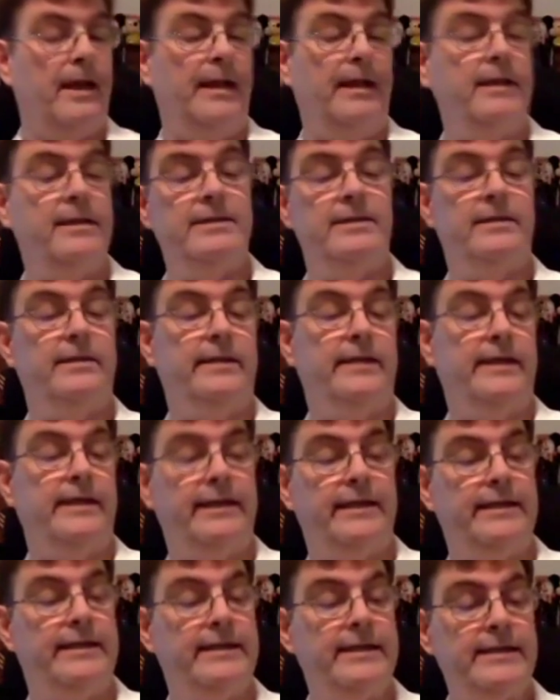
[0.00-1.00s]
Is
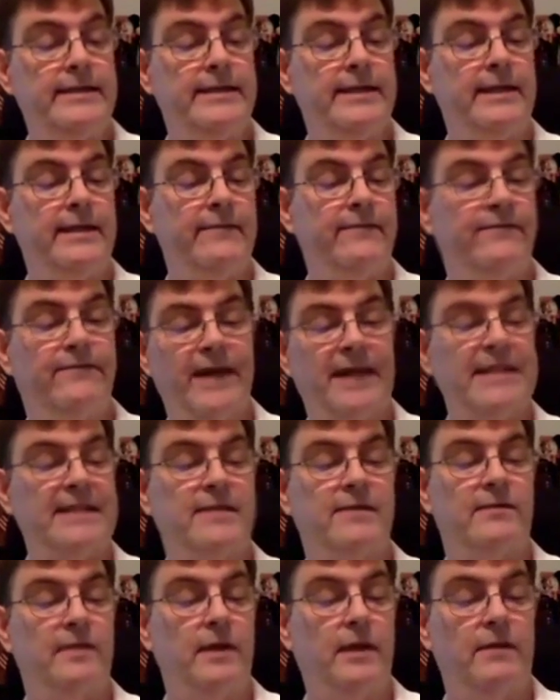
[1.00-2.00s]
the Disney
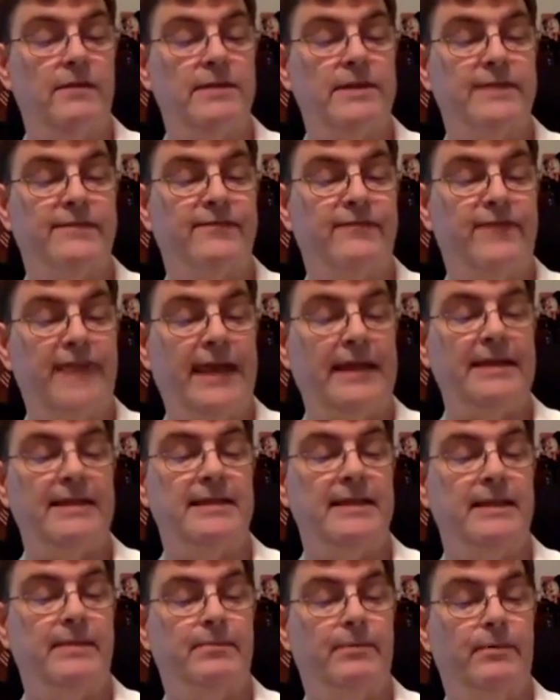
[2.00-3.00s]
Festival of
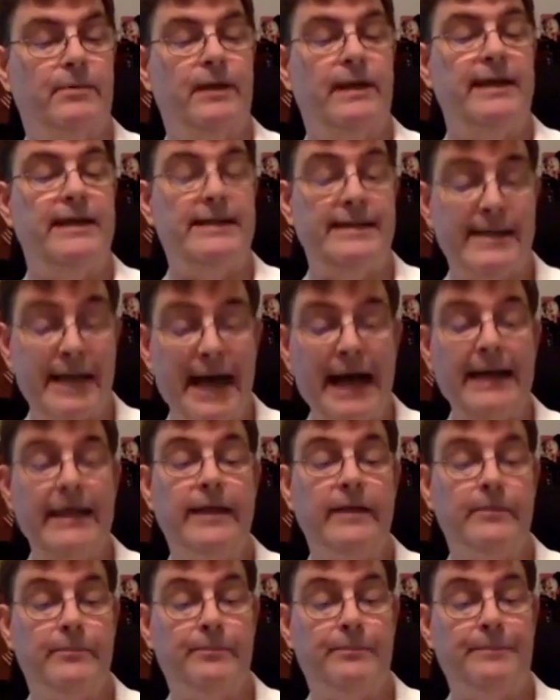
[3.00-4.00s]
Fantasy Parade
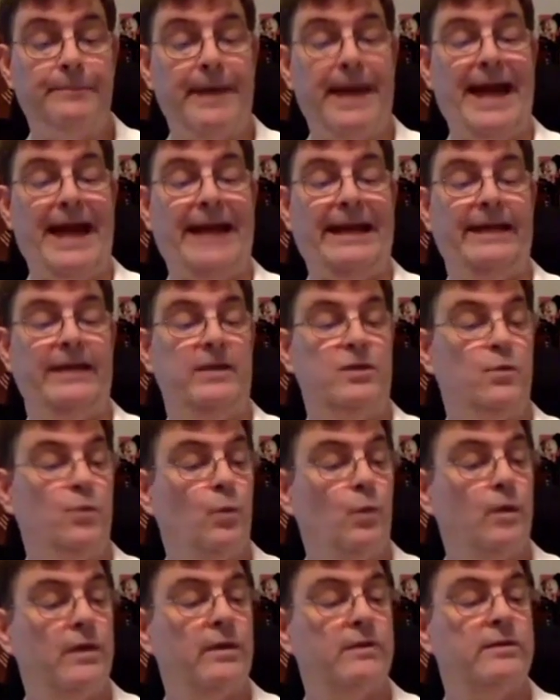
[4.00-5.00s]
dining package
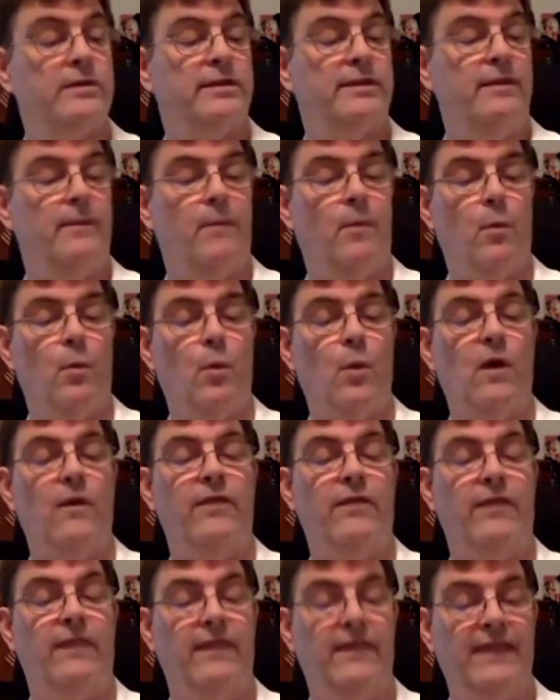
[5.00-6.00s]
worth
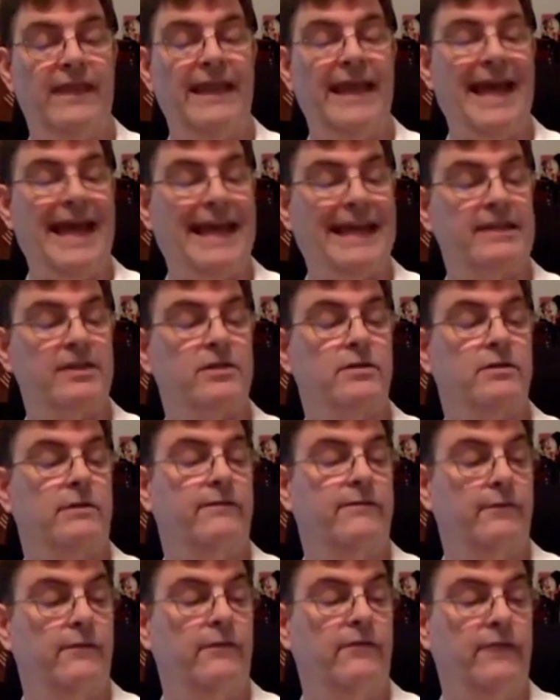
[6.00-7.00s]
the extra
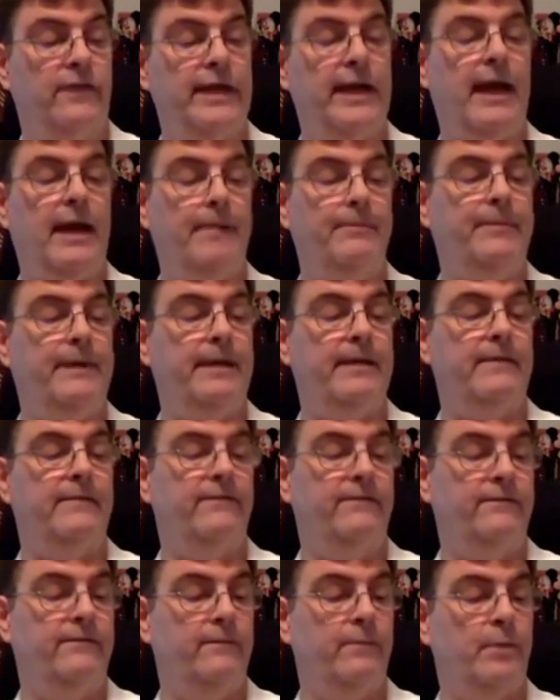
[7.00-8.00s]
for VIP
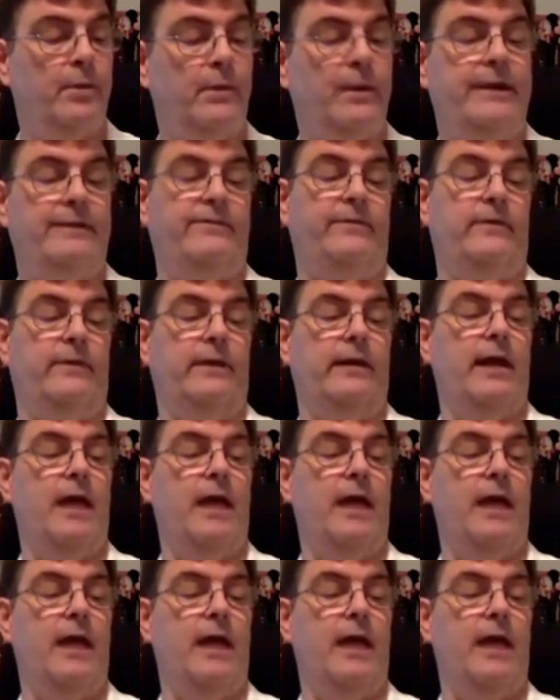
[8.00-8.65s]
parade view?